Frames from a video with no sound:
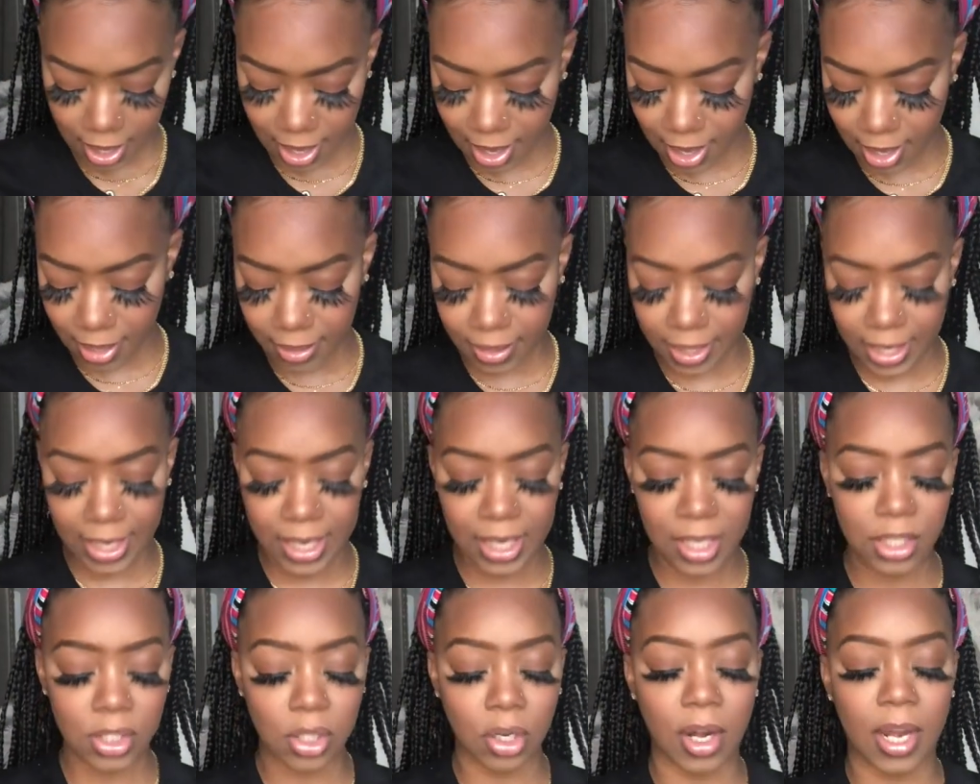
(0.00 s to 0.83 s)
And
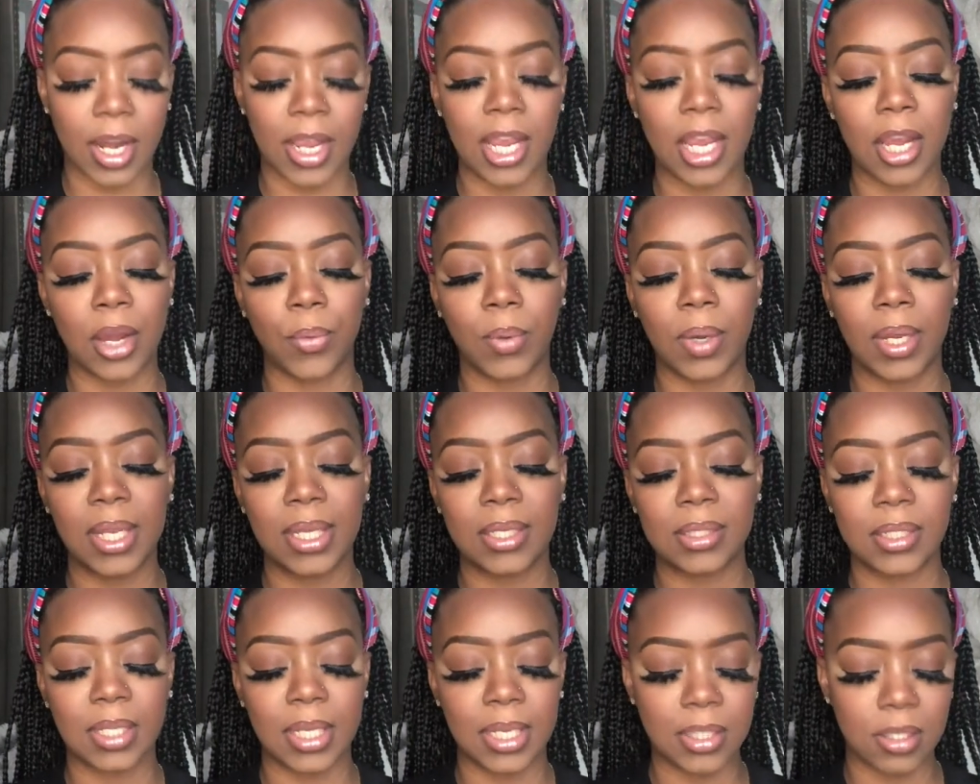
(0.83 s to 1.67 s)
these are
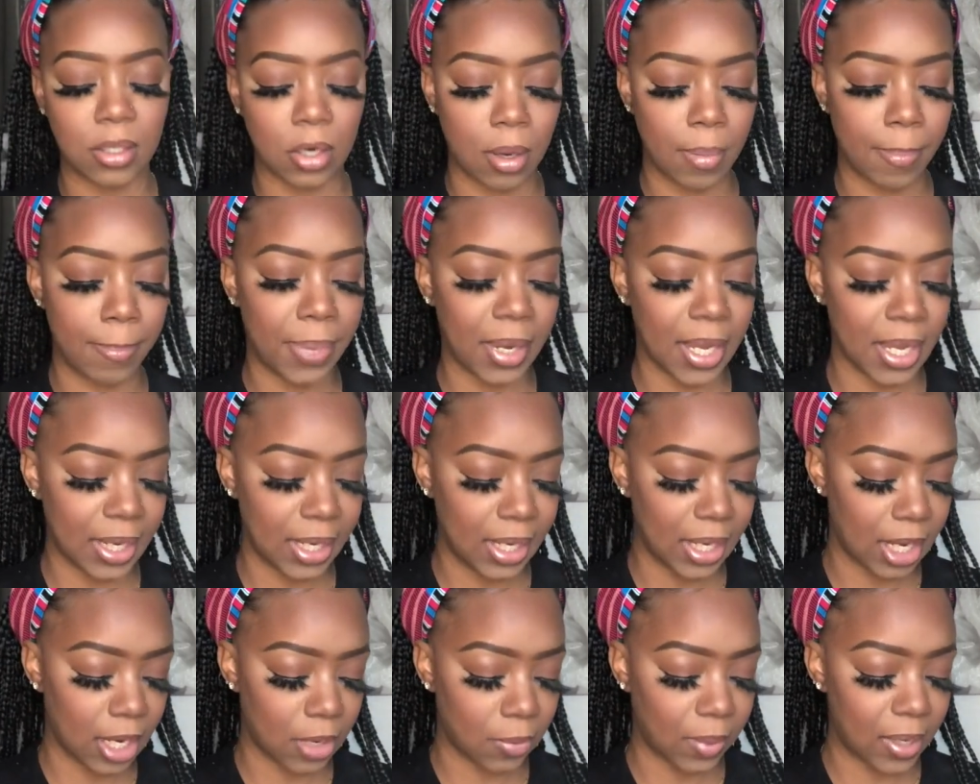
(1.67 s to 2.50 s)
earrings. These are button
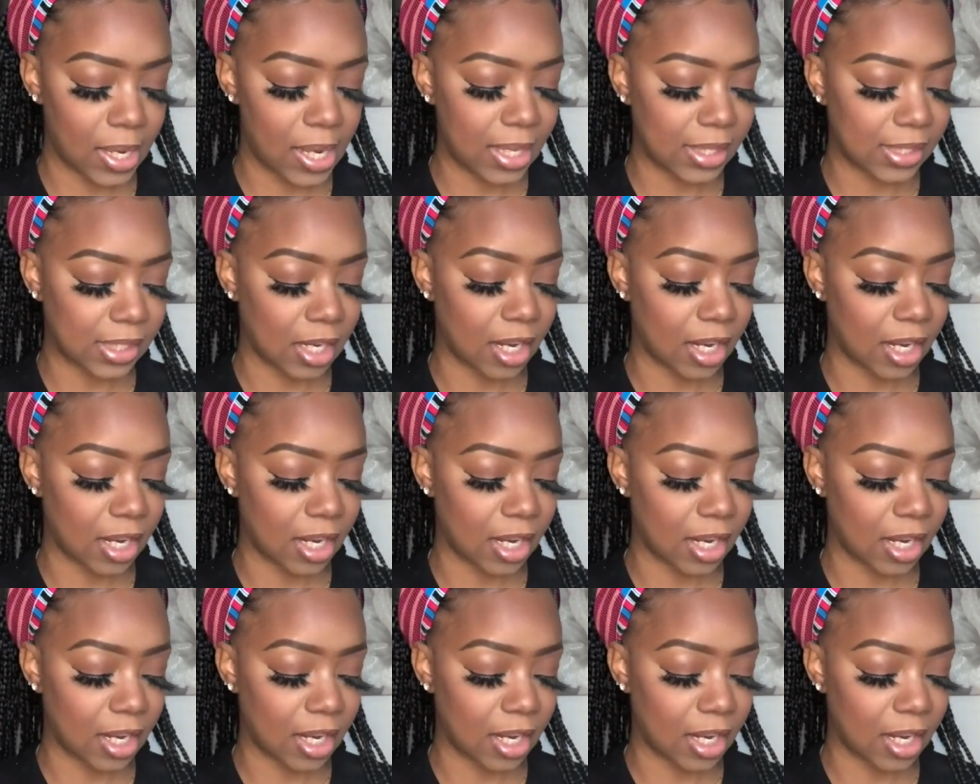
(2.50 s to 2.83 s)
earrings.